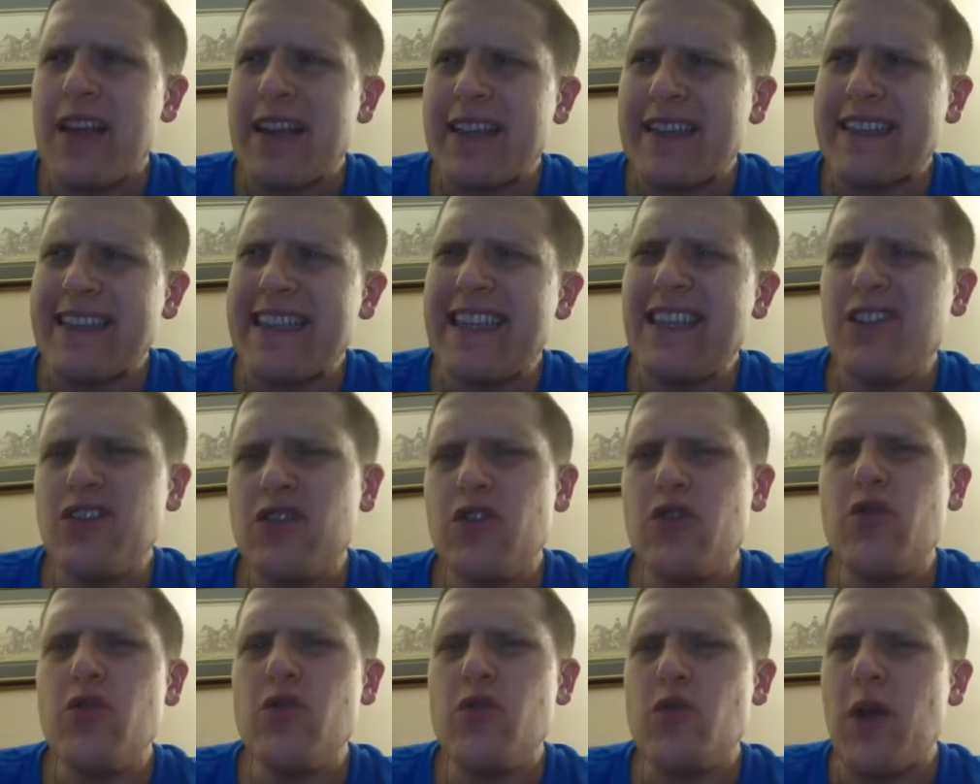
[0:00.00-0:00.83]
Leads
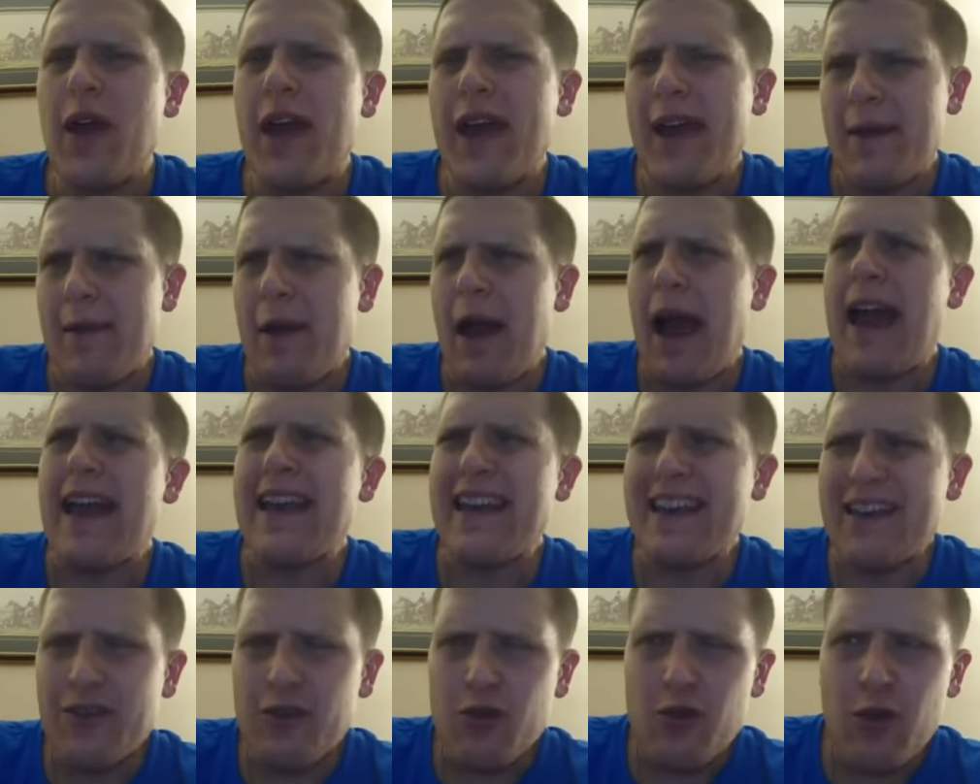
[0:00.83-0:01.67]
to a
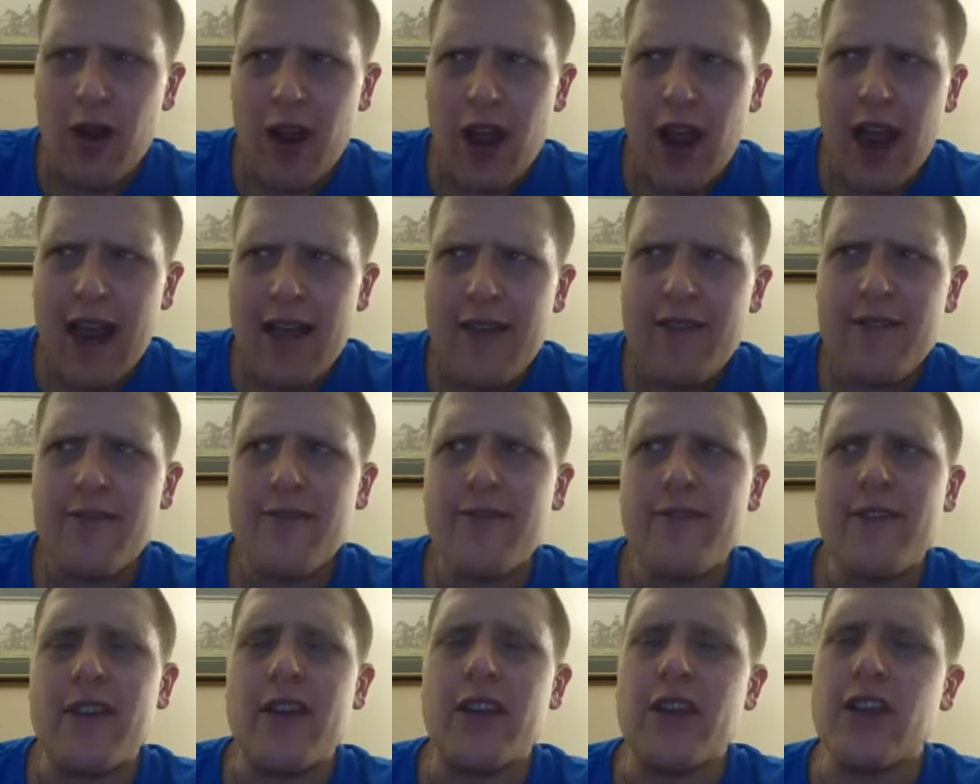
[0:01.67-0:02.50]
dry
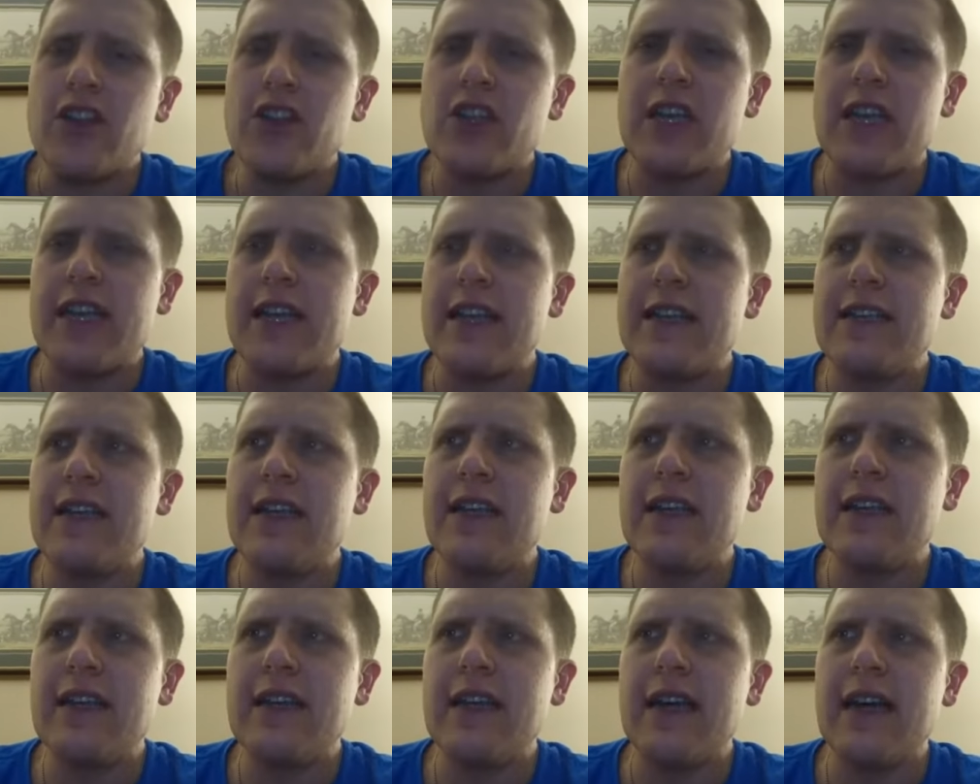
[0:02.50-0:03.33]
finish. It is
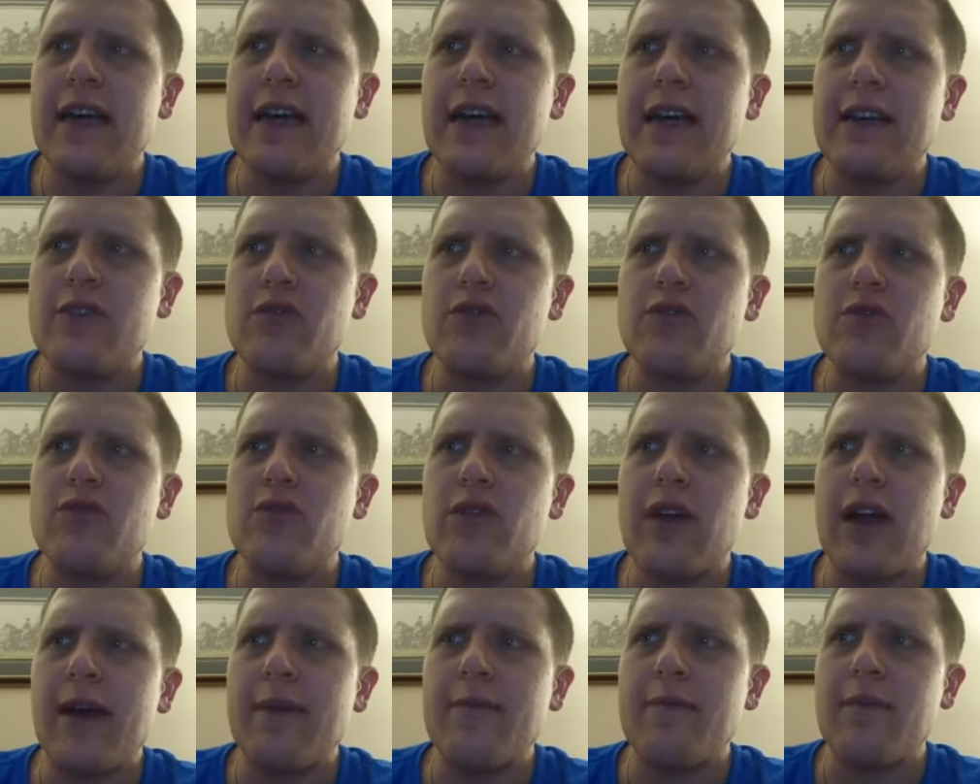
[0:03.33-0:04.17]
a
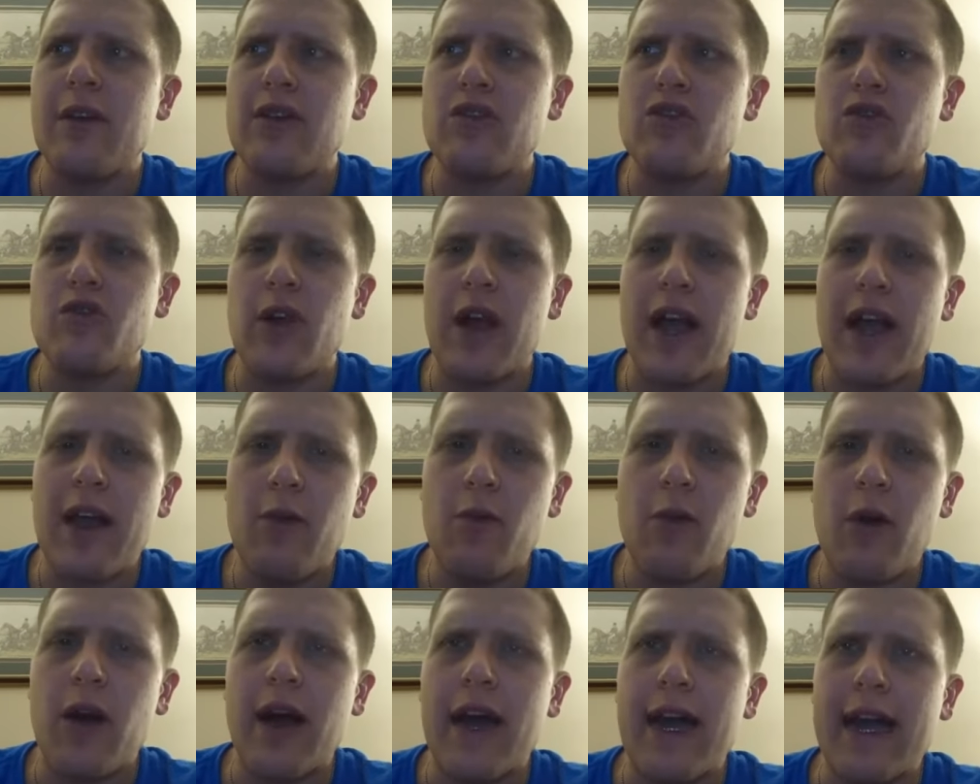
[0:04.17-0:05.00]
dry
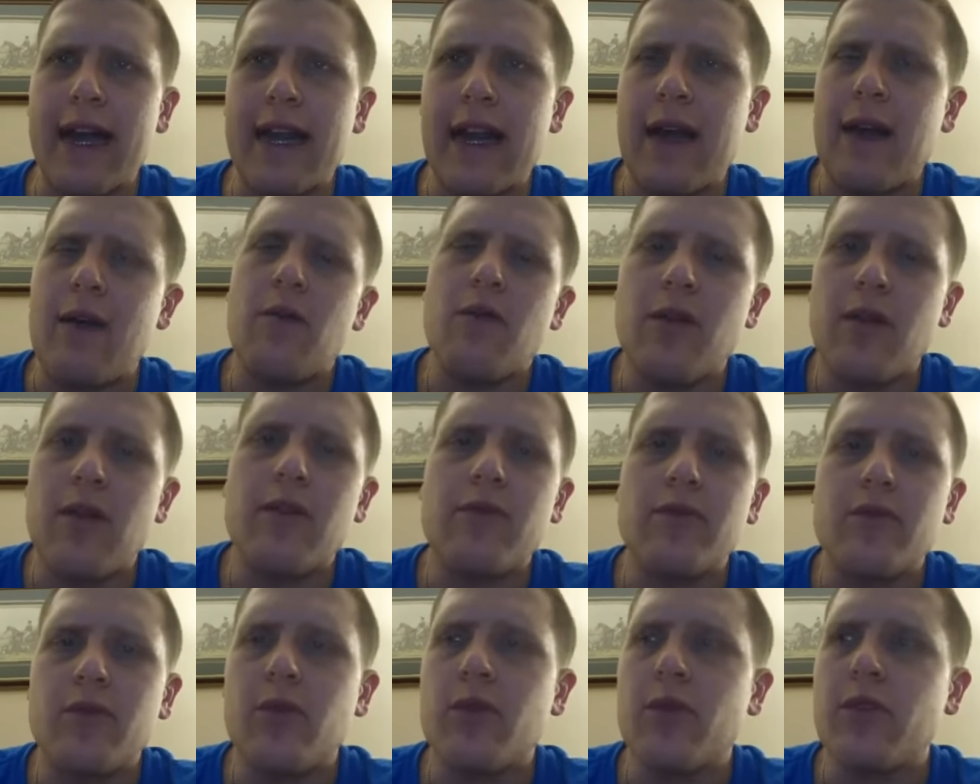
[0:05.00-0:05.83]
wine, well,
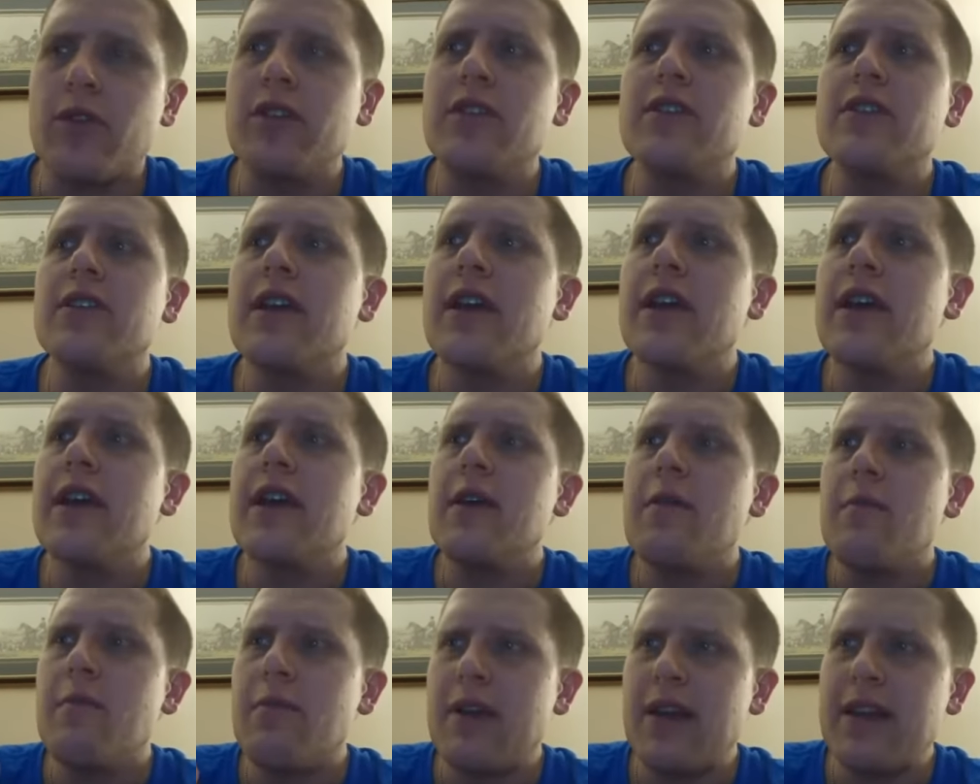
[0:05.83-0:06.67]
of course,
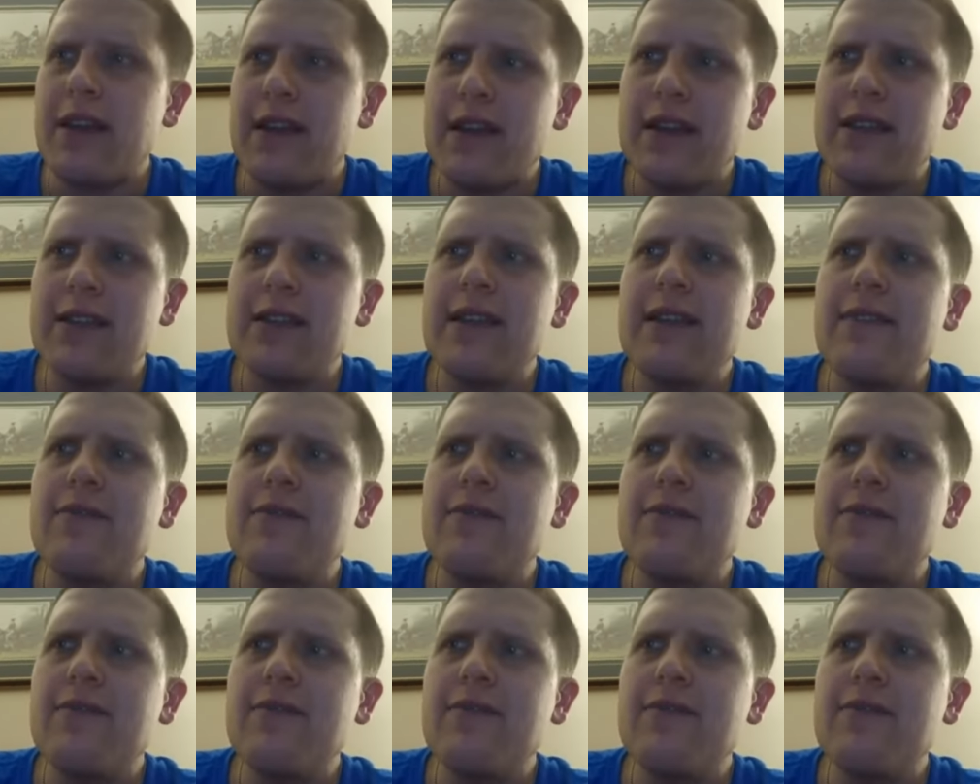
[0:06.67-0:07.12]
but it does lead